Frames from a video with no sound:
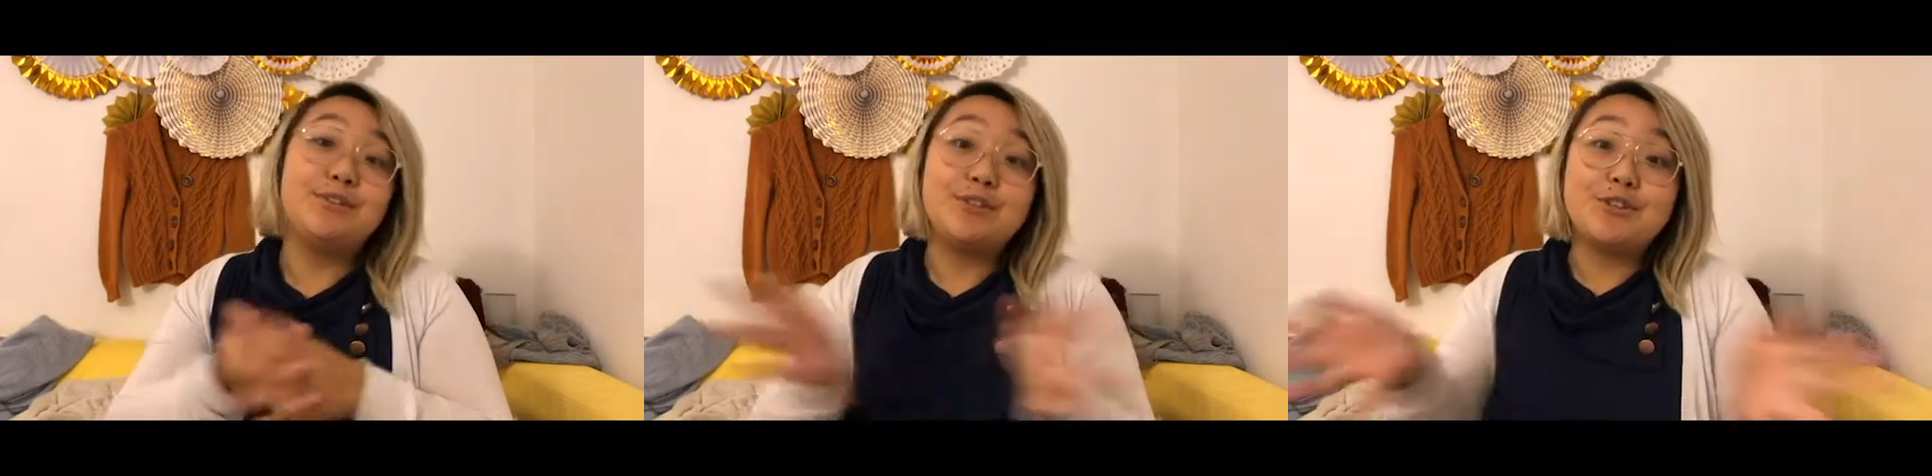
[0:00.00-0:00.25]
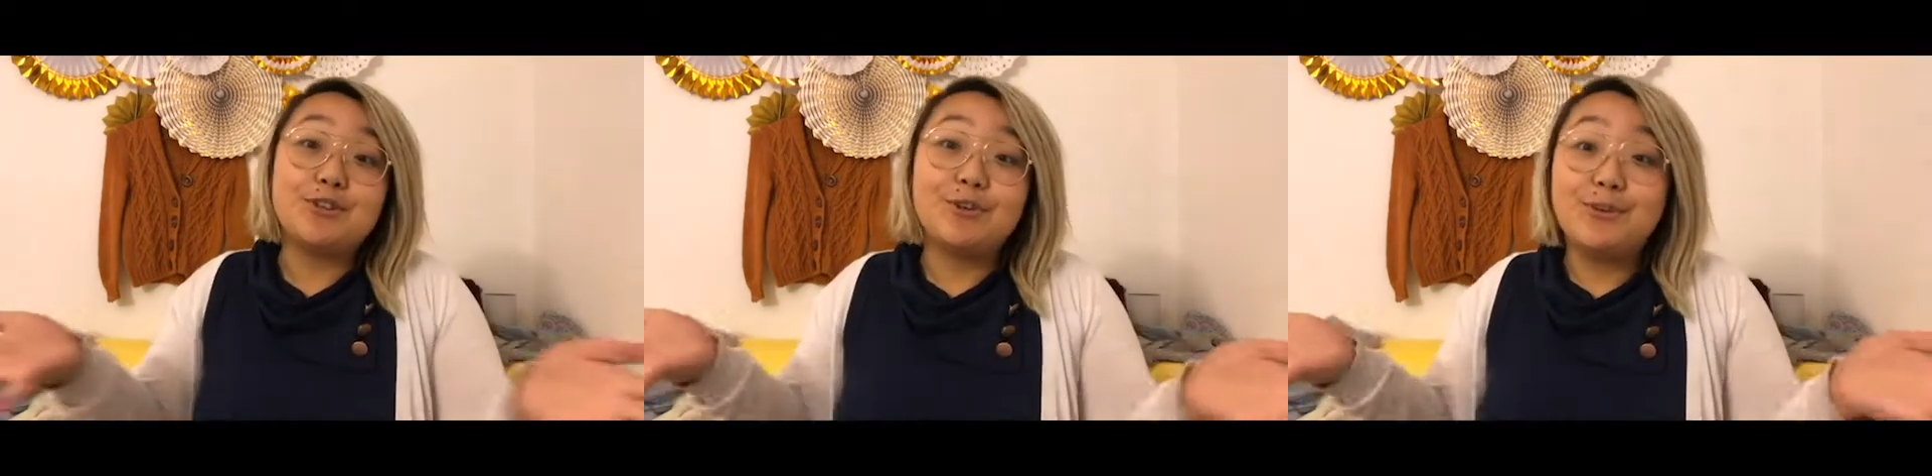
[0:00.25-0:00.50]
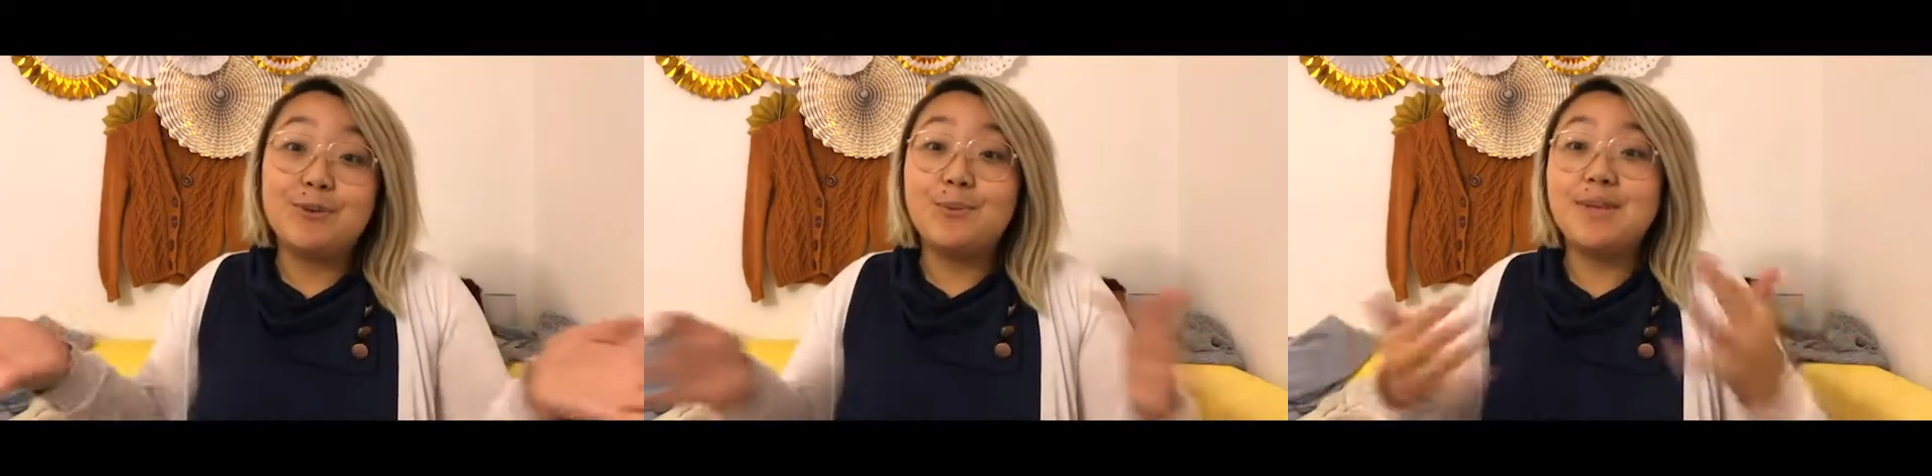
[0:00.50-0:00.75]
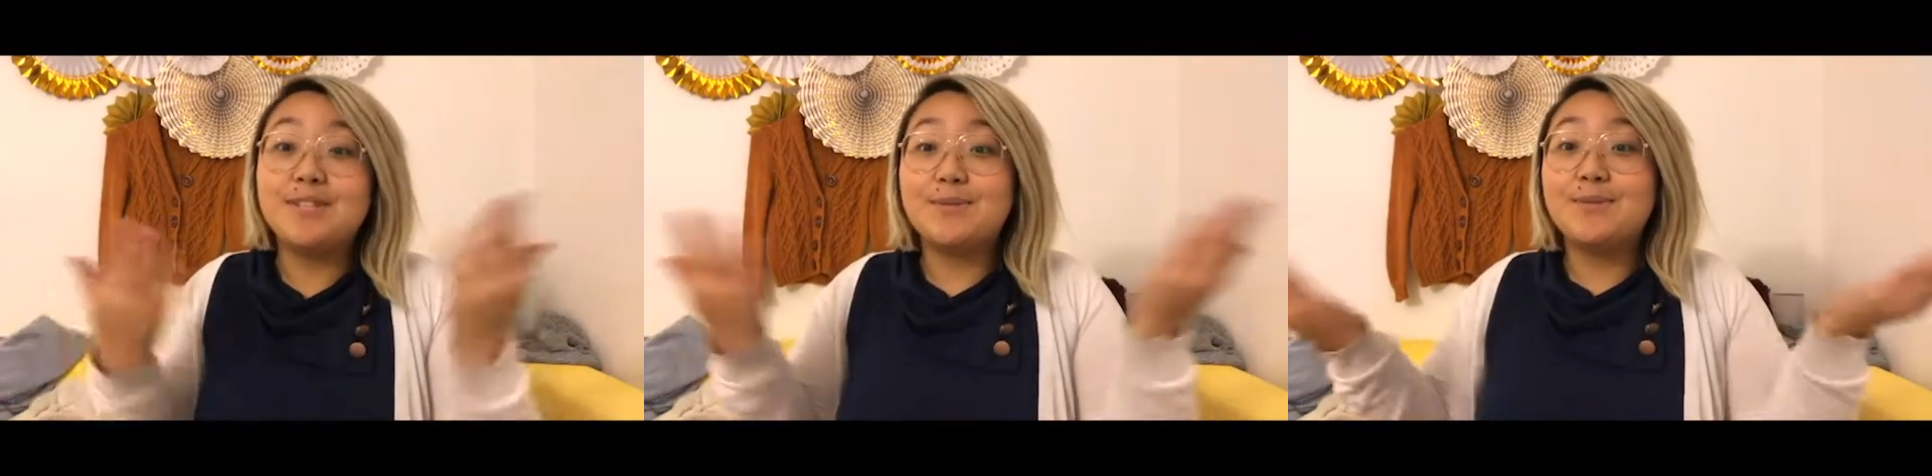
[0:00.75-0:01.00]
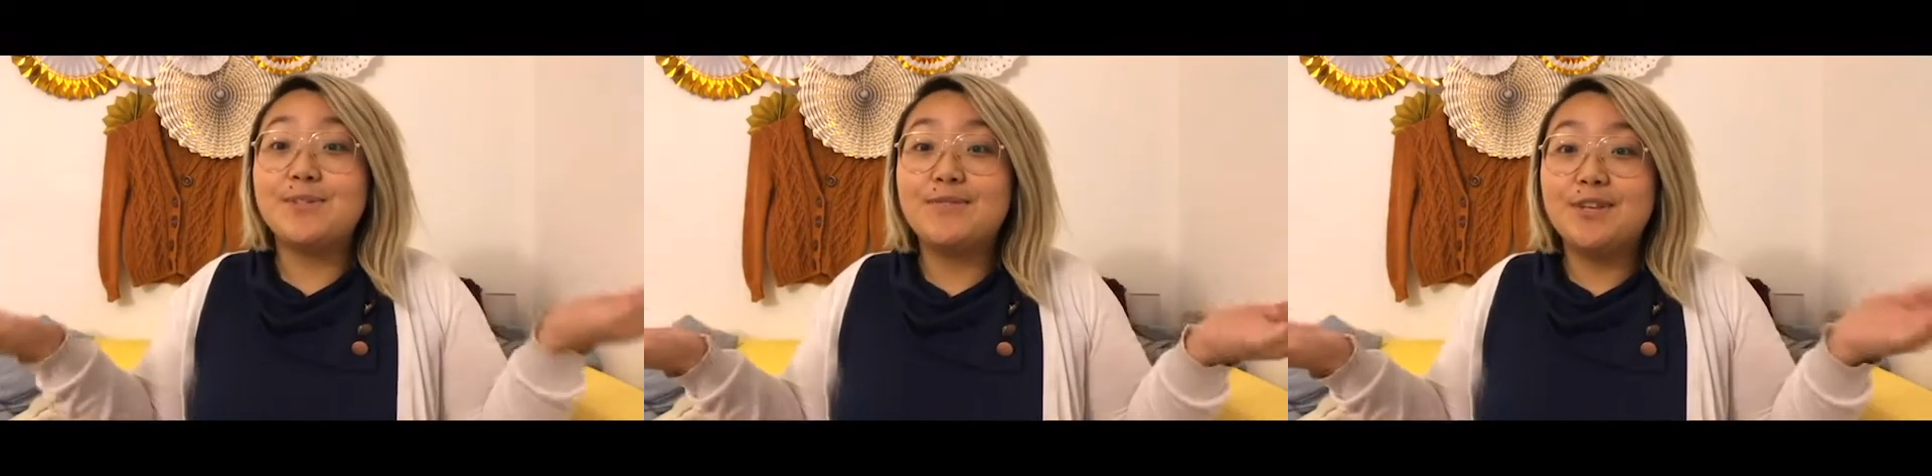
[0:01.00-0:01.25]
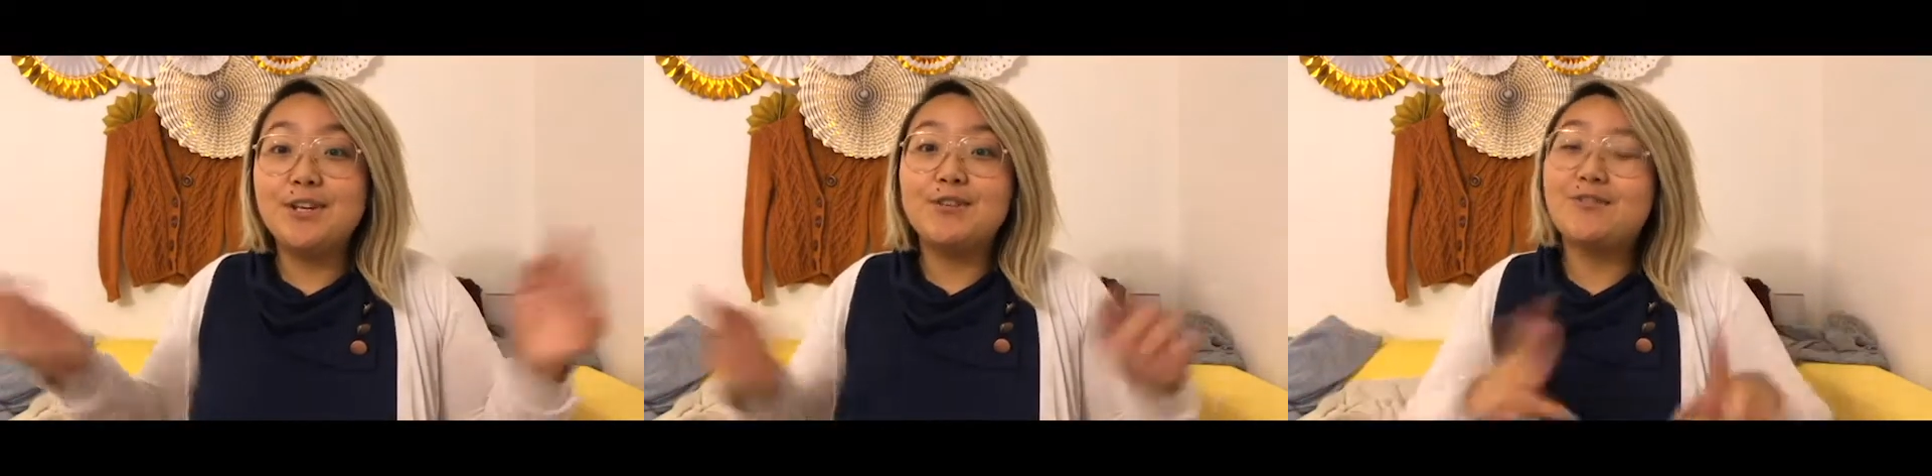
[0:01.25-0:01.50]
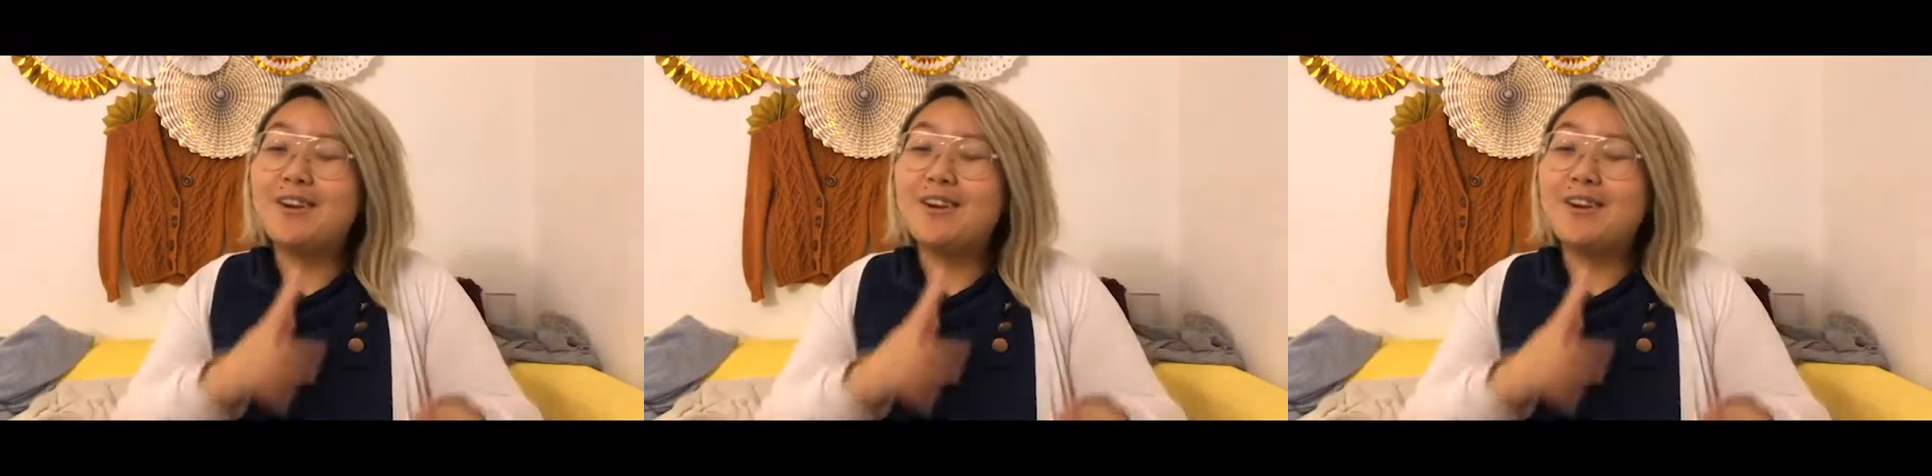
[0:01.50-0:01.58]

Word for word: just show you once it was finished